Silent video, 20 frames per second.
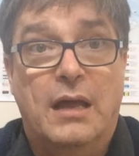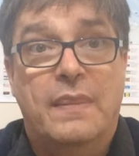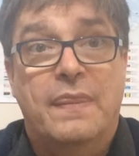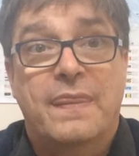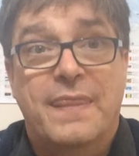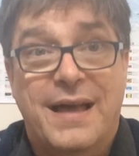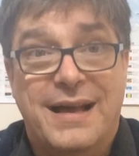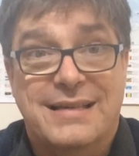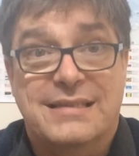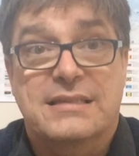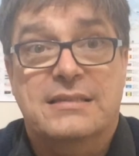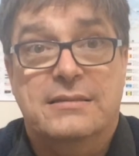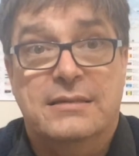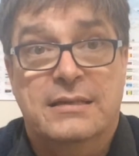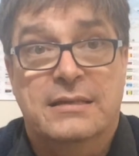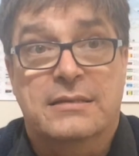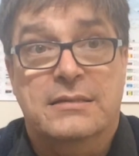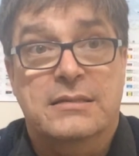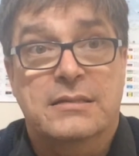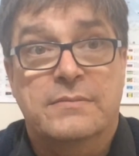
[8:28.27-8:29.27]
and that's
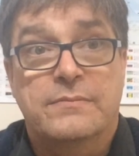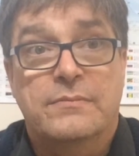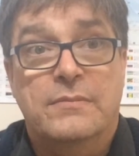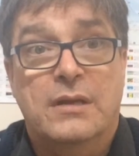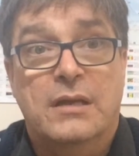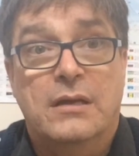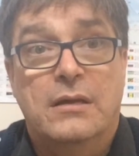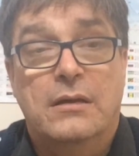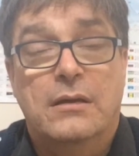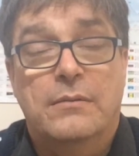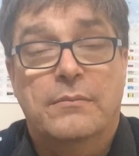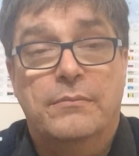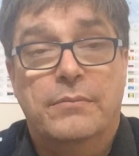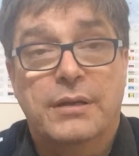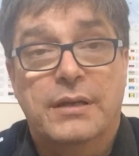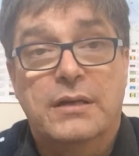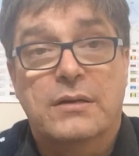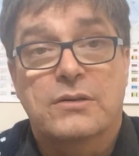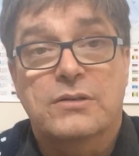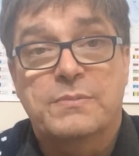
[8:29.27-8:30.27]
it.
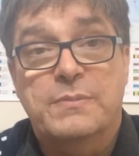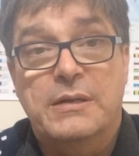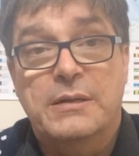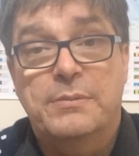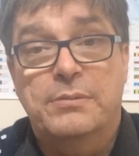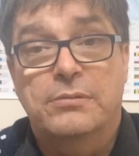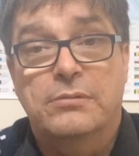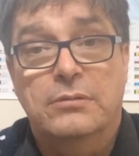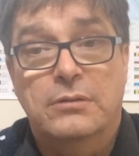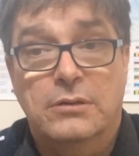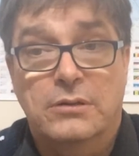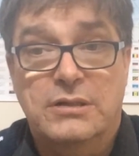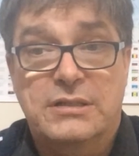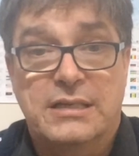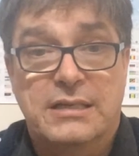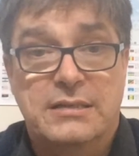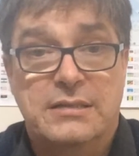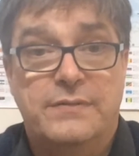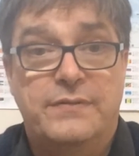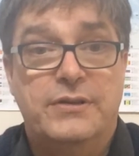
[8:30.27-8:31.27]
Because people will look
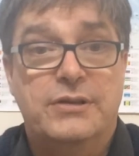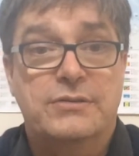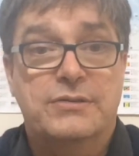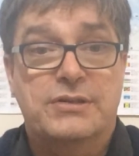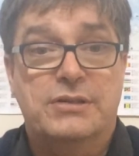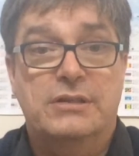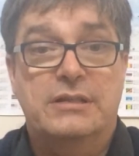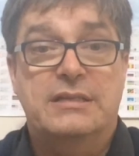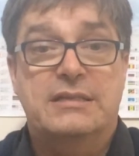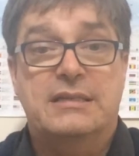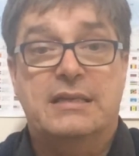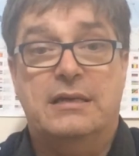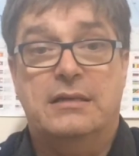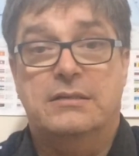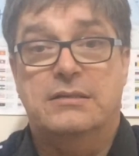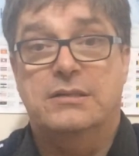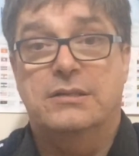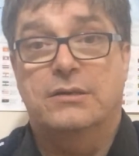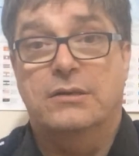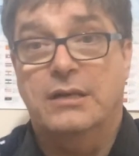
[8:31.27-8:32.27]
at it. If you suddenly
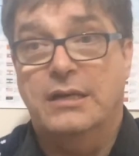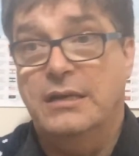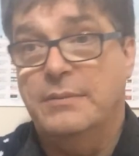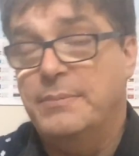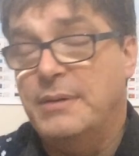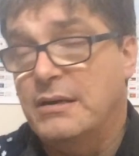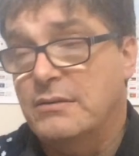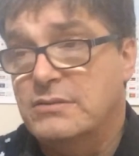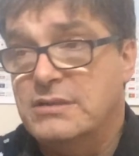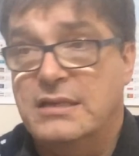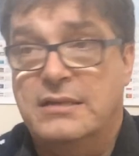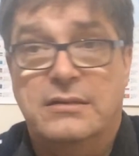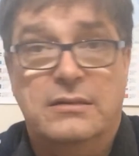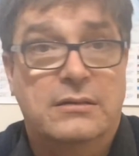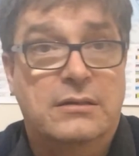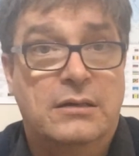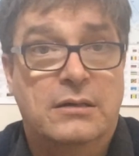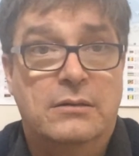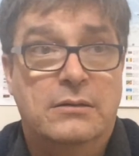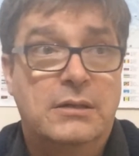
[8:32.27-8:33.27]
start talking about, I
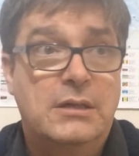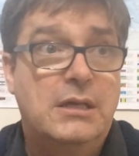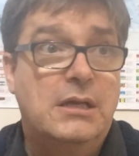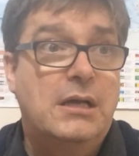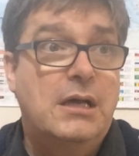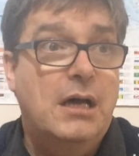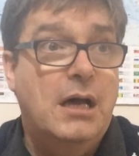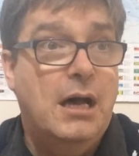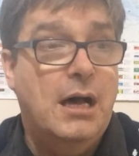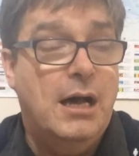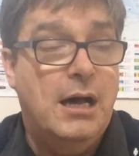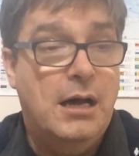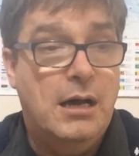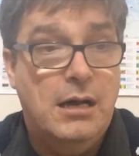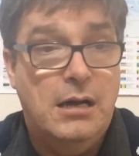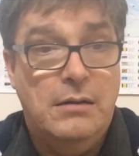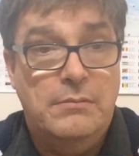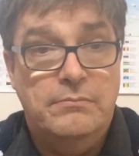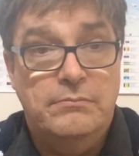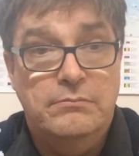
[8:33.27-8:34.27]
don't know,
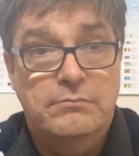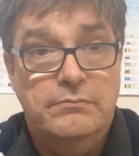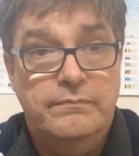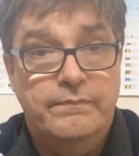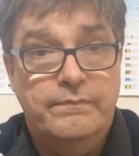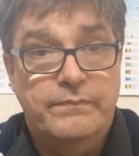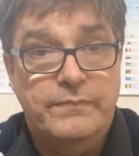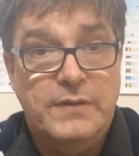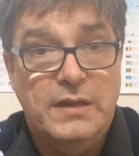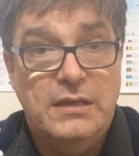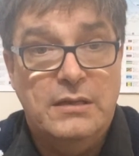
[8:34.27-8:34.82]
trying